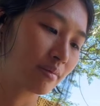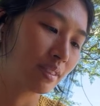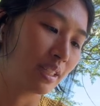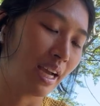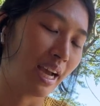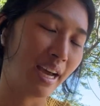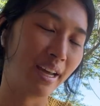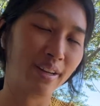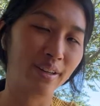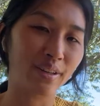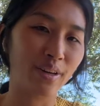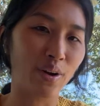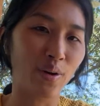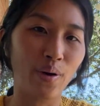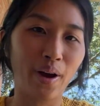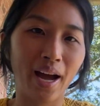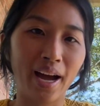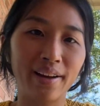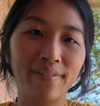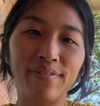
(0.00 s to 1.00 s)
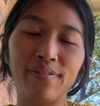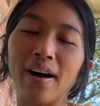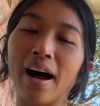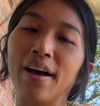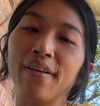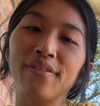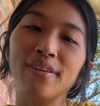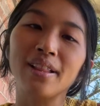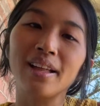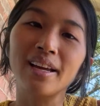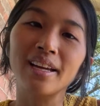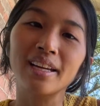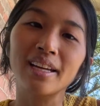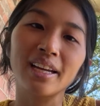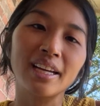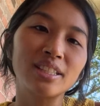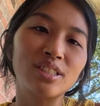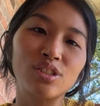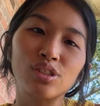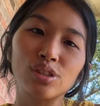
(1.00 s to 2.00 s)
I don't know. I feel like
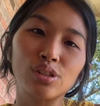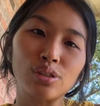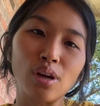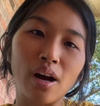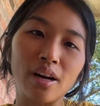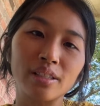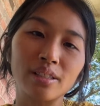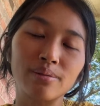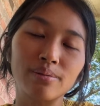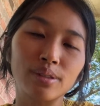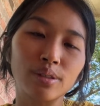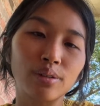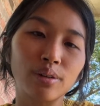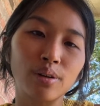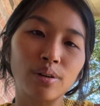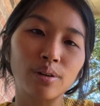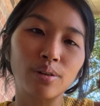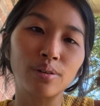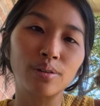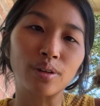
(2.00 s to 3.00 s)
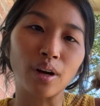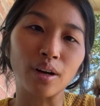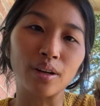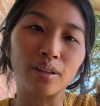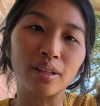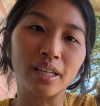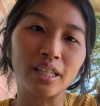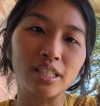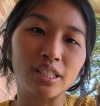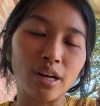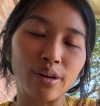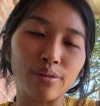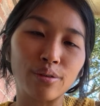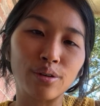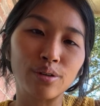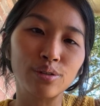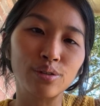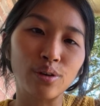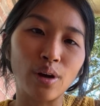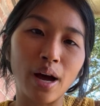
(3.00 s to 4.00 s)
it's just awesome to grow garlic in general.
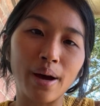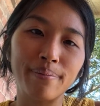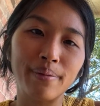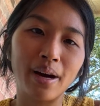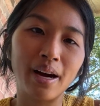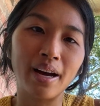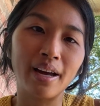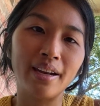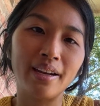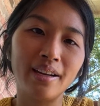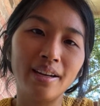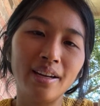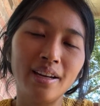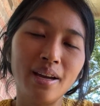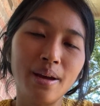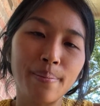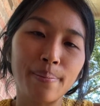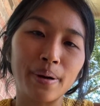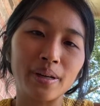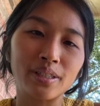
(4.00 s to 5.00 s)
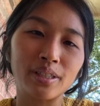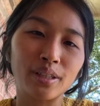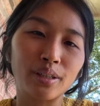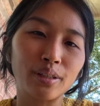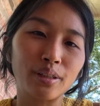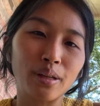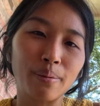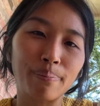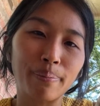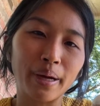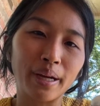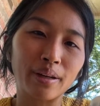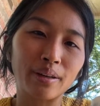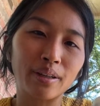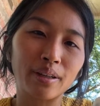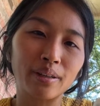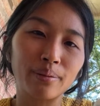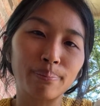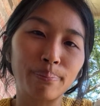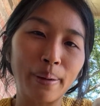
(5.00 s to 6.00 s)
So I'm not particularly
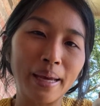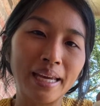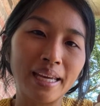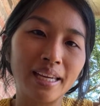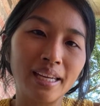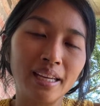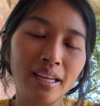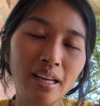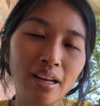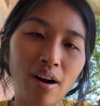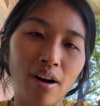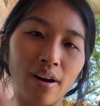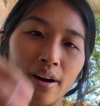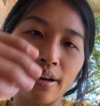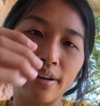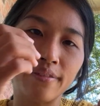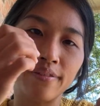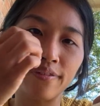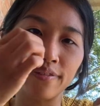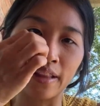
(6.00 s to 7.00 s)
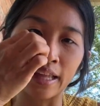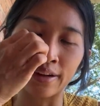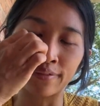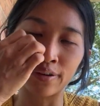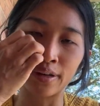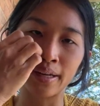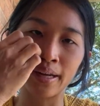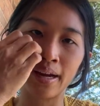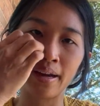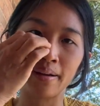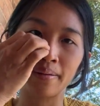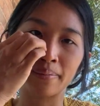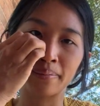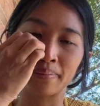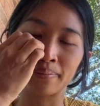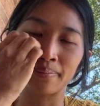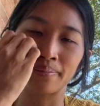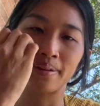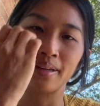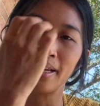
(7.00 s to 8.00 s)
picky on flavor yet.
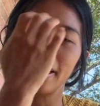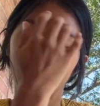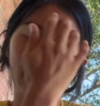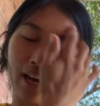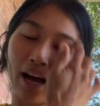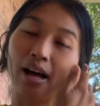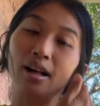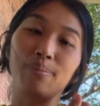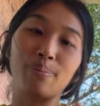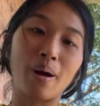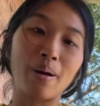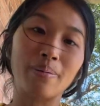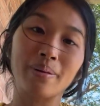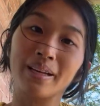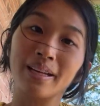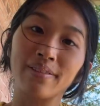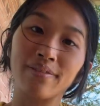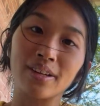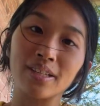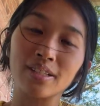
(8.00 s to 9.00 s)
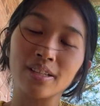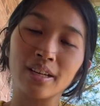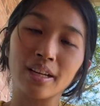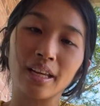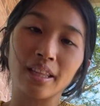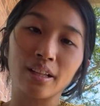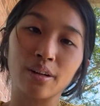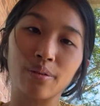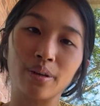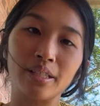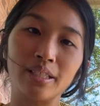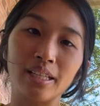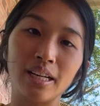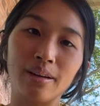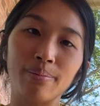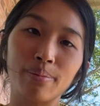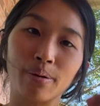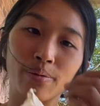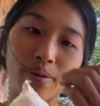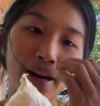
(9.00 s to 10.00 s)
I'll probably eventually get there one day.
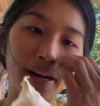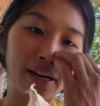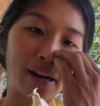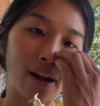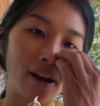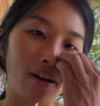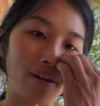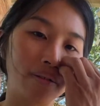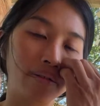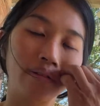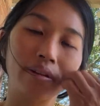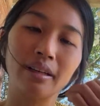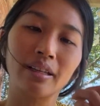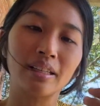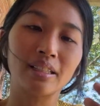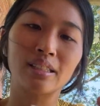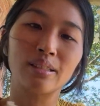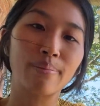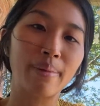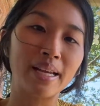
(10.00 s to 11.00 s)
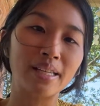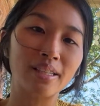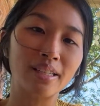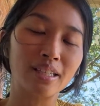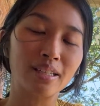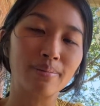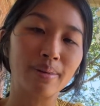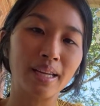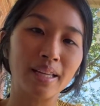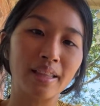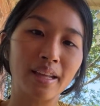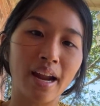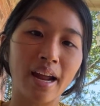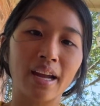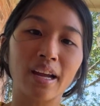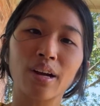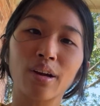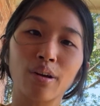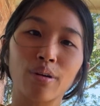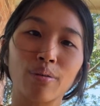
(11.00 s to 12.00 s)
But right now, like it's amazing to me that I
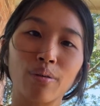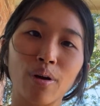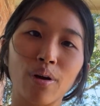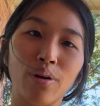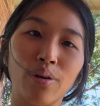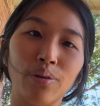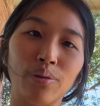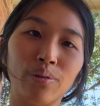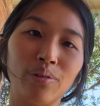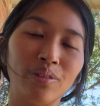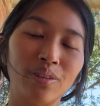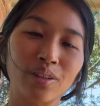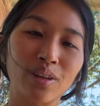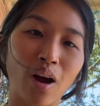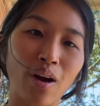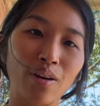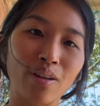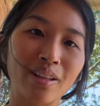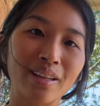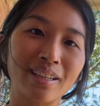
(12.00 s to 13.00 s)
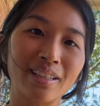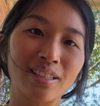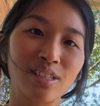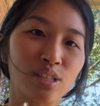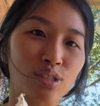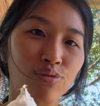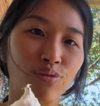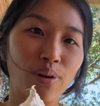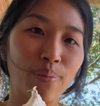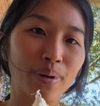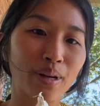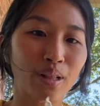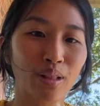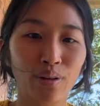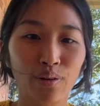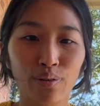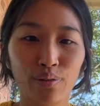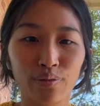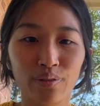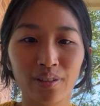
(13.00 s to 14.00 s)
can grow garlic just from a
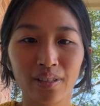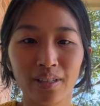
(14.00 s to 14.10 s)
clove.